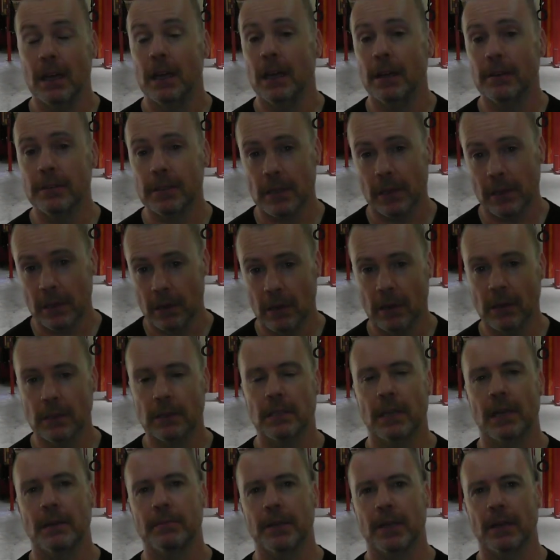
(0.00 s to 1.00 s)
It was a long
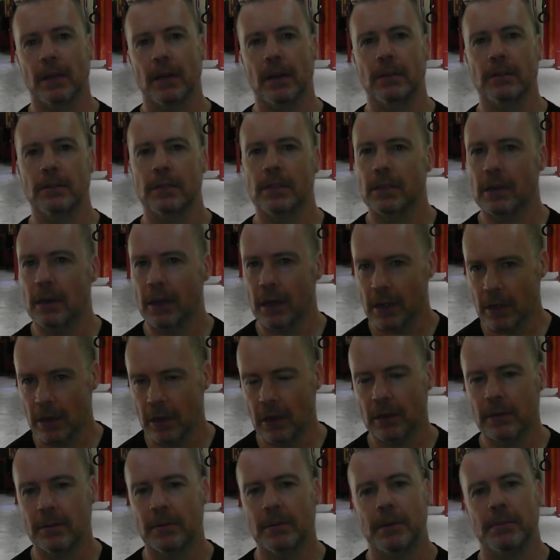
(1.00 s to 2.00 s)
time ago, so I
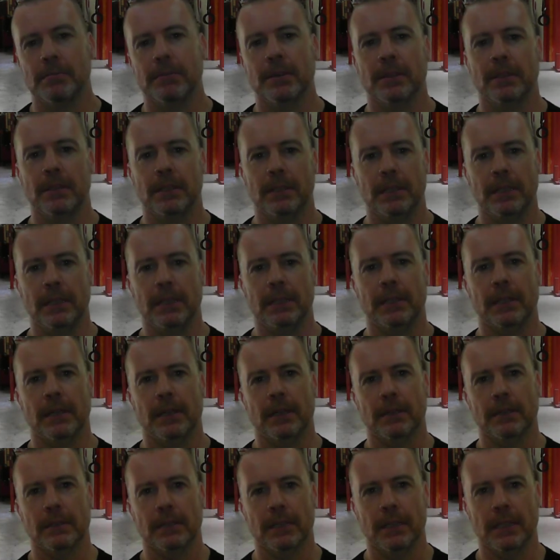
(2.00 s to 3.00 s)
can't remember the
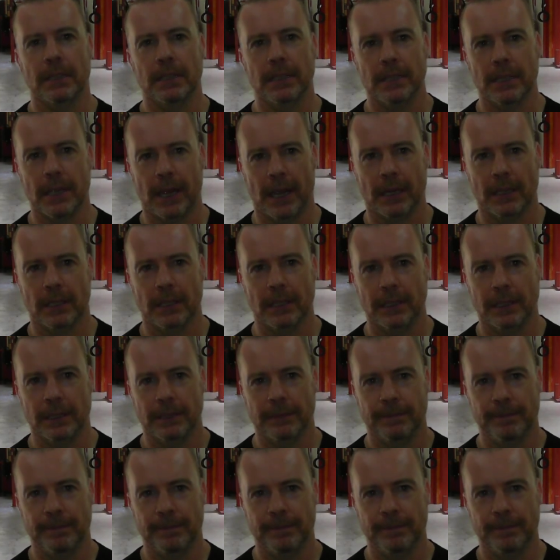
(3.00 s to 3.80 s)
details exactly.